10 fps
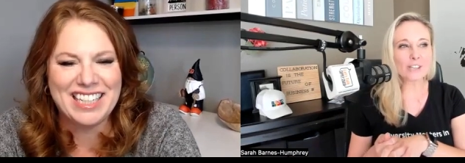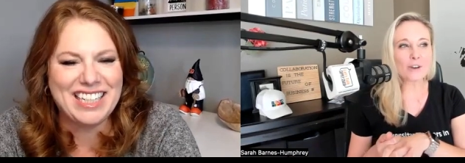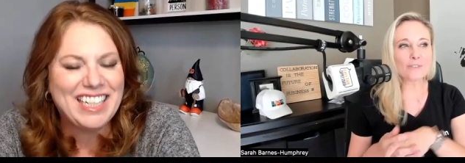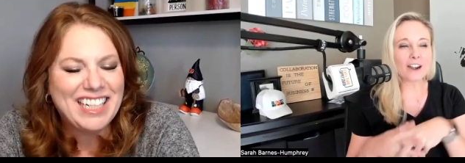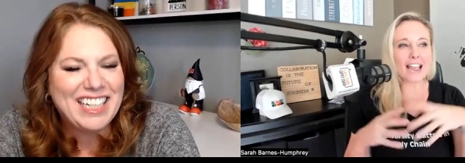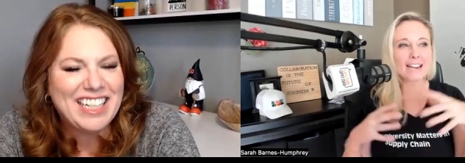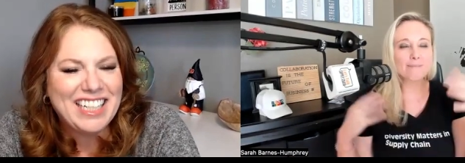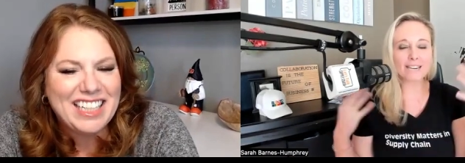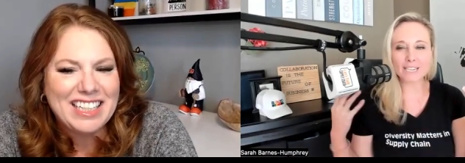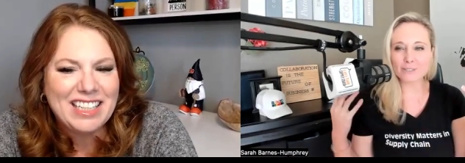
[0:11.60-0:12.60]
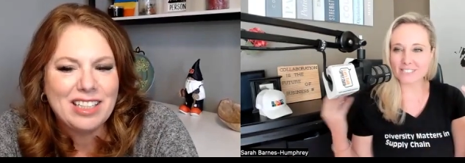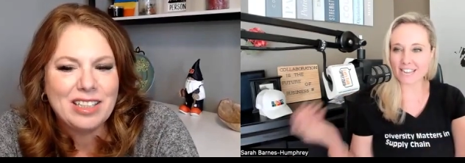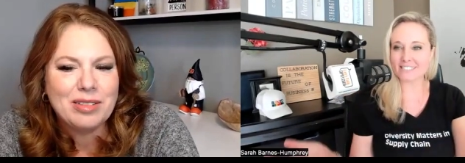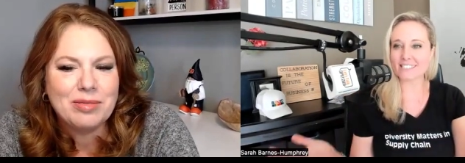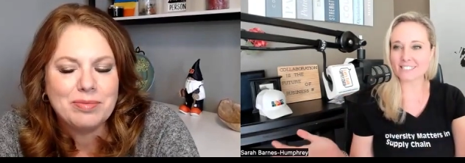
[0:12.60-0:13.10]
Speaker 1: So, for anybody who
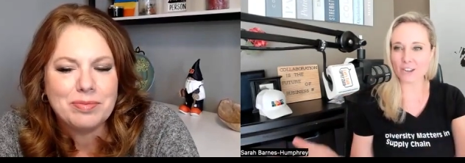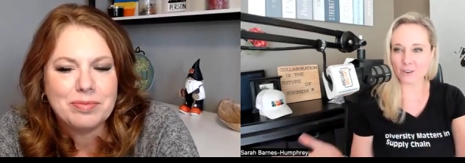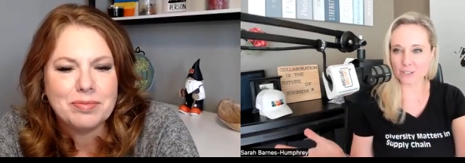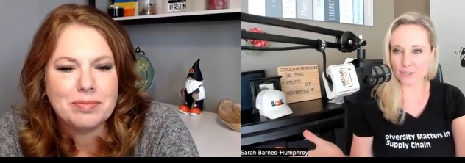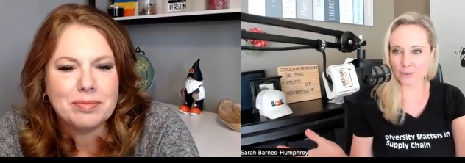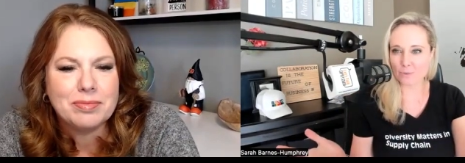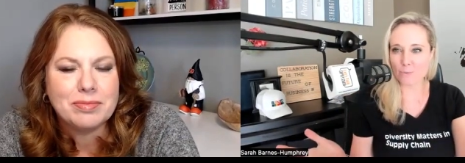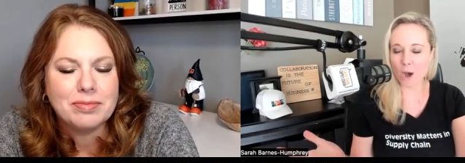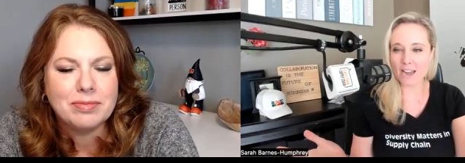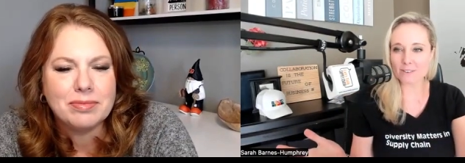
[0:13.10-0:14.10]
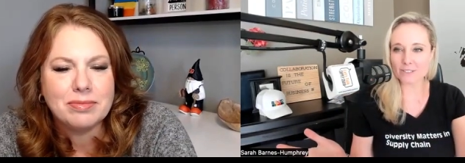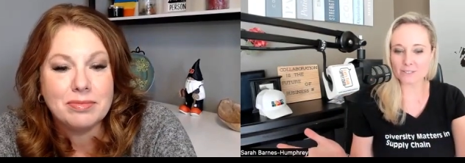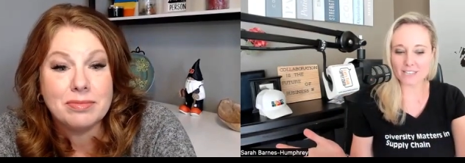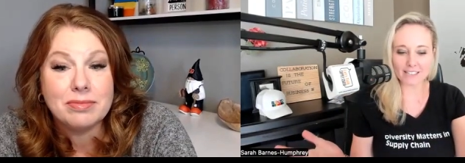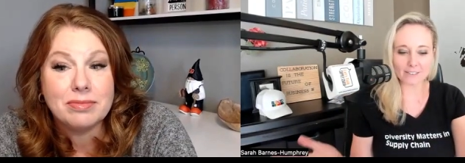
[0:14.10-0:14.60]
doesn't know you, why don't you
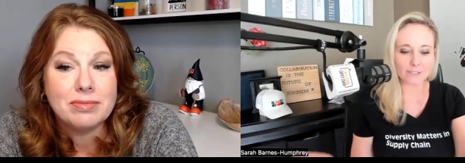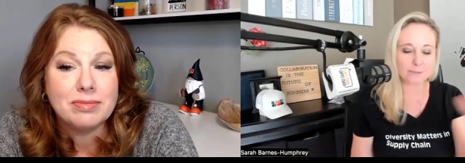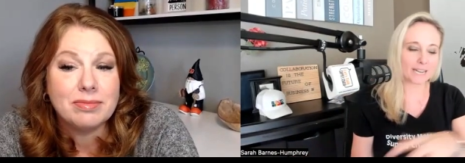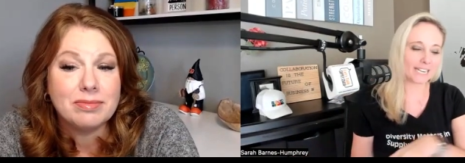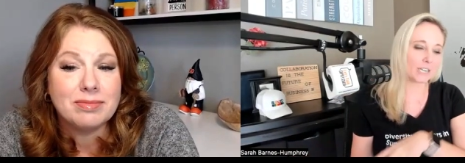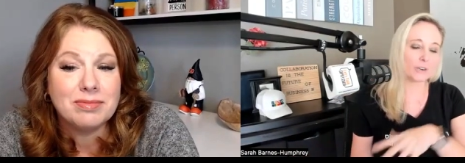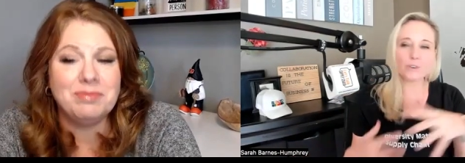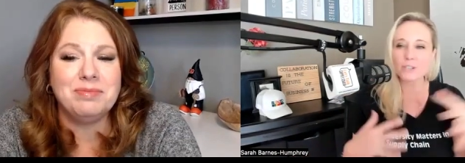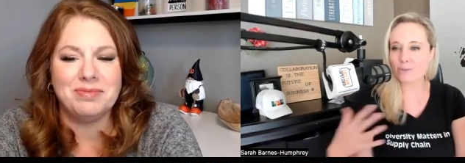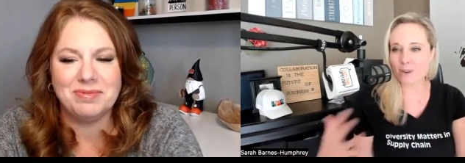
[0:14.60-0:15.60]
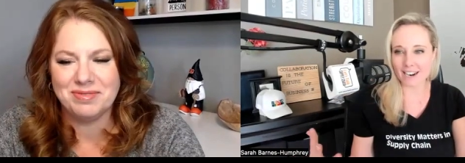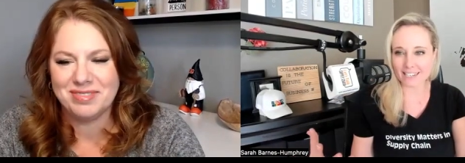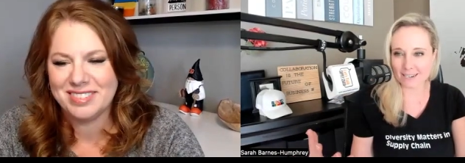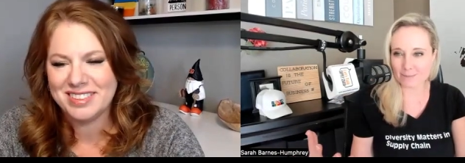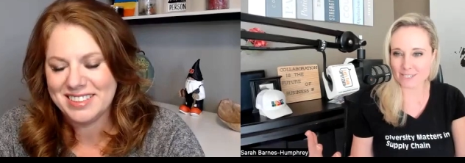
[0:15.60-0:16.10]
tell everybody who you are
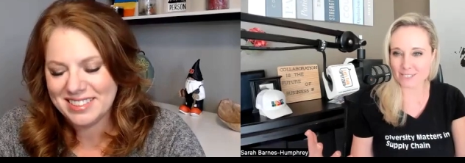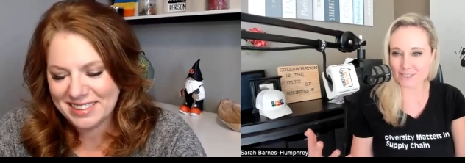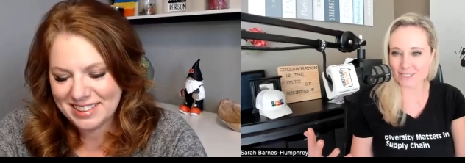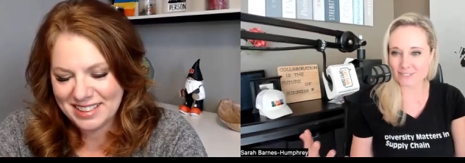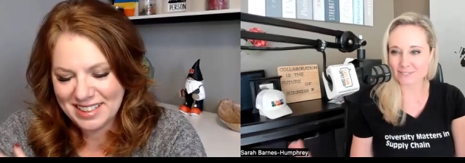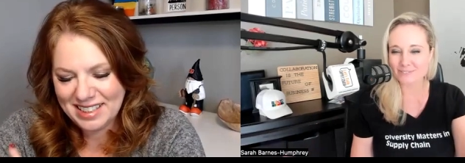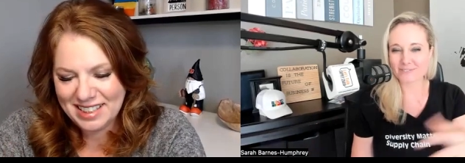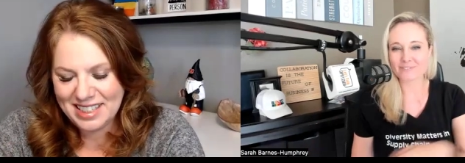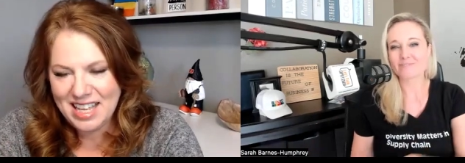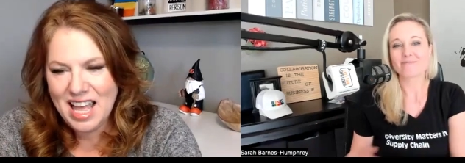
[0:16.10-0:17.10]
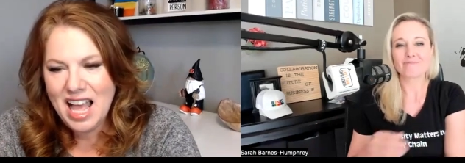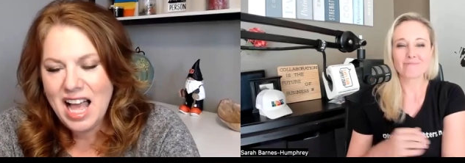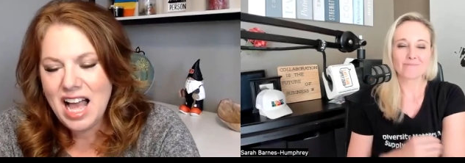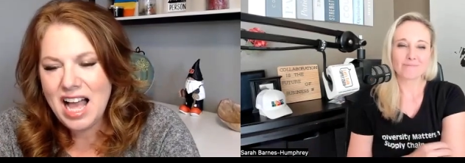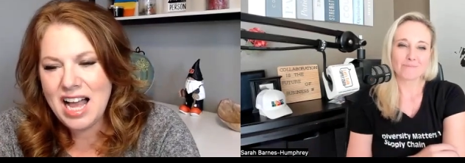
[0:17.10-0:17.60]
and what you do?
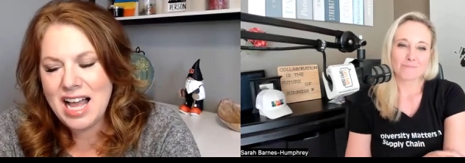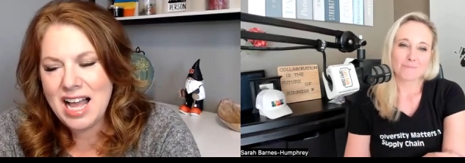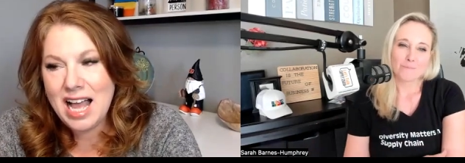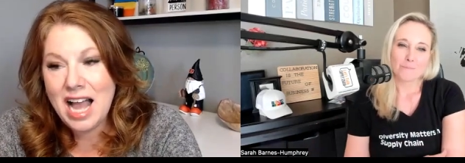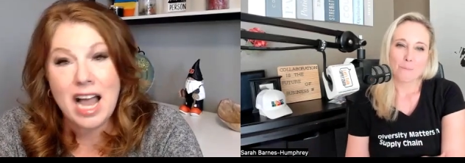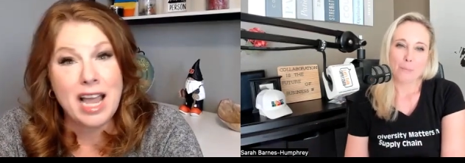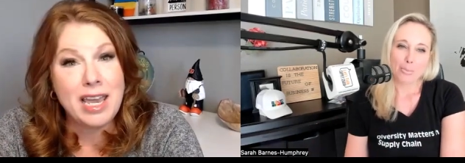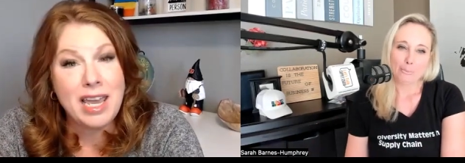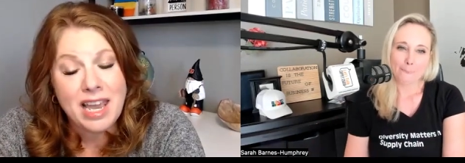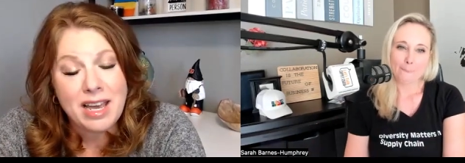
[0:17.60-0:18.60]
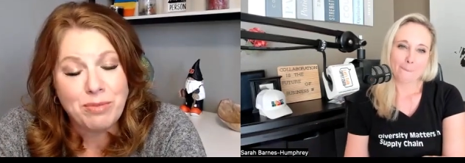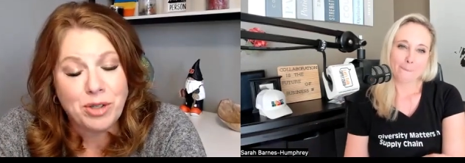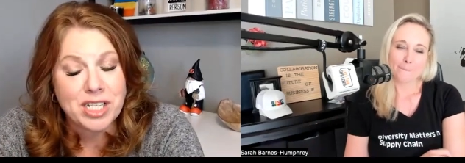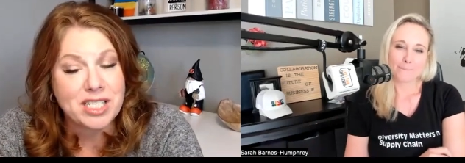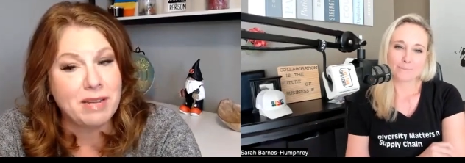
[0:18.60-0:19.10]
Speaker 2: Uh, I am
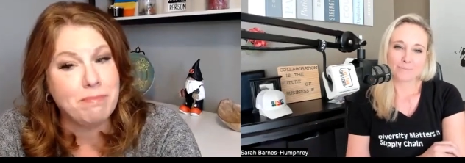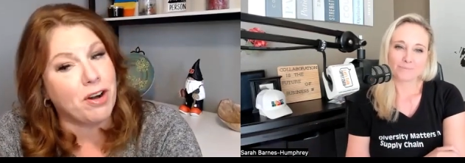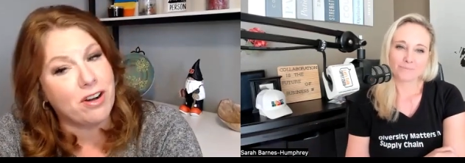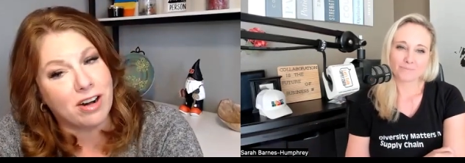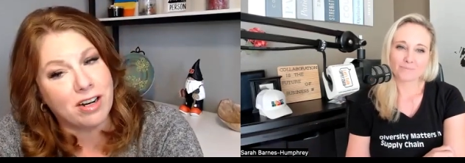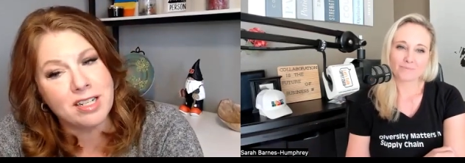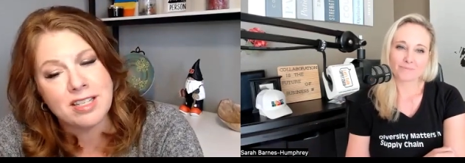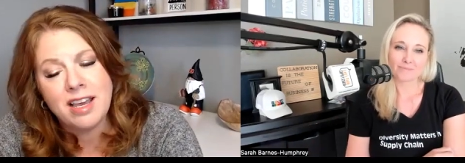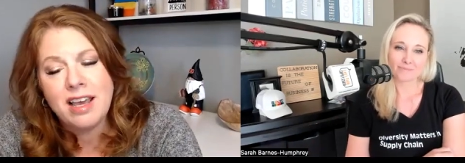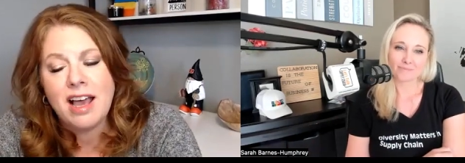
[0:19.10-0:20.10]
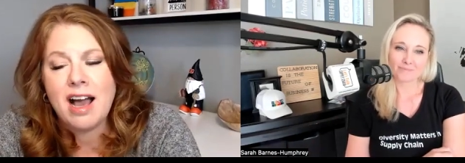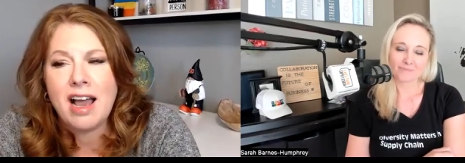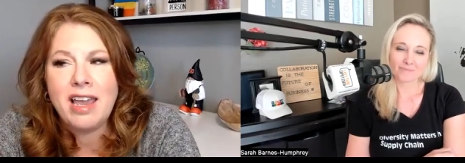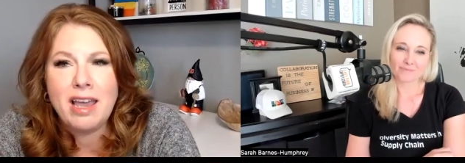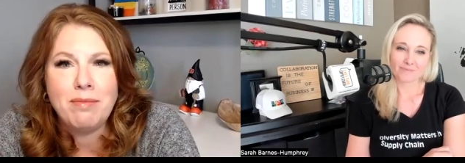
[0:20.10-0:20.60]
Christine Barnhart. I
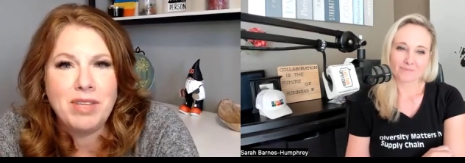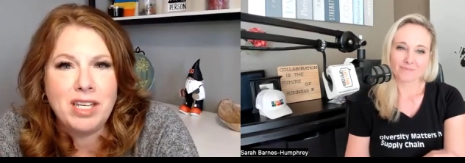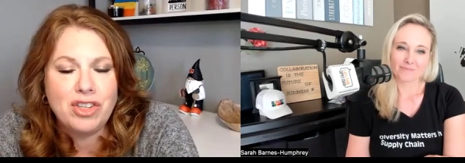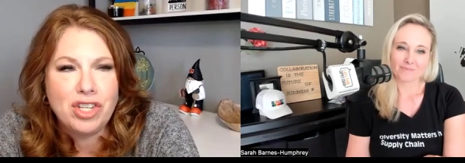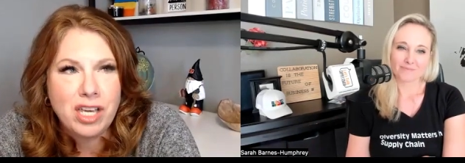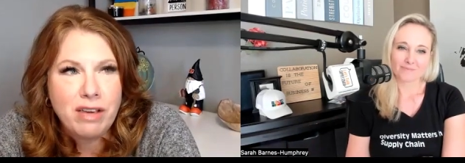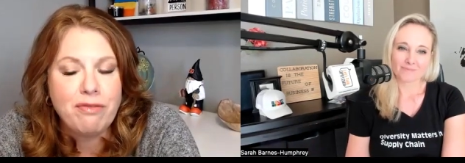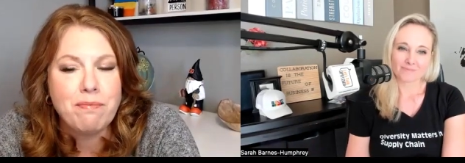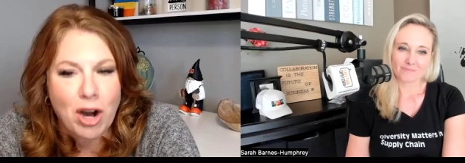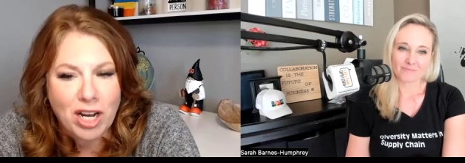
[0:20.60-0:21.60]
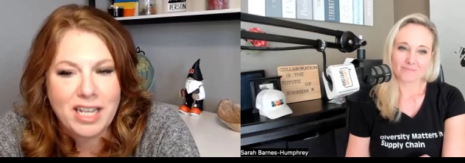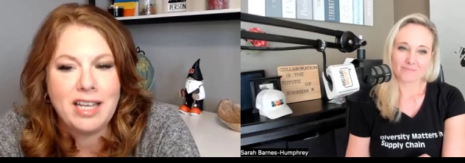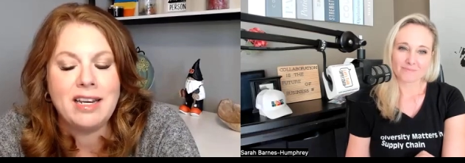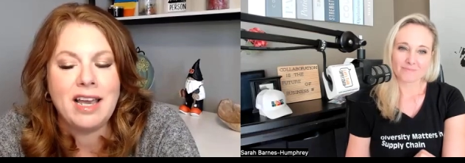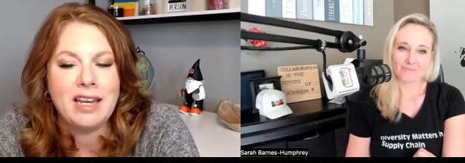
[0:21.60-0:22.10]
am the Chief
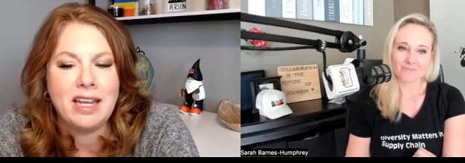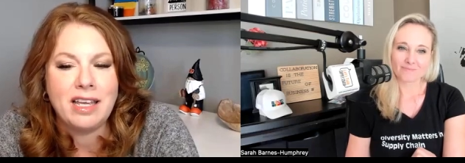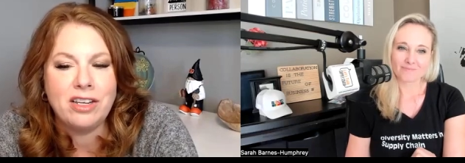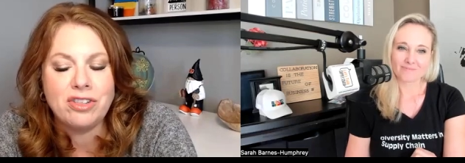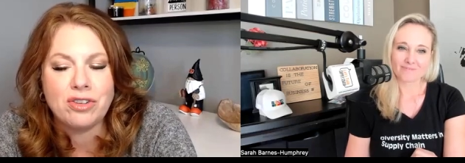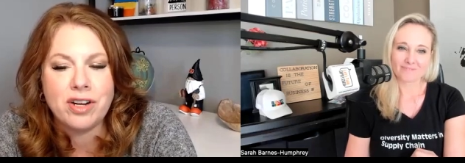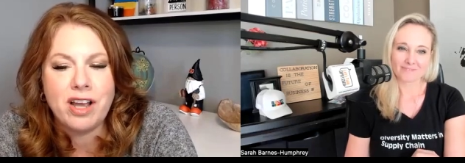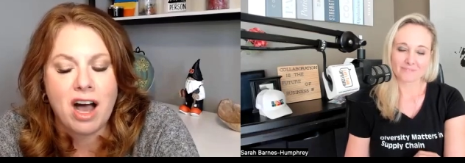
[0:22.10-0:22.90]
Marketing and Industry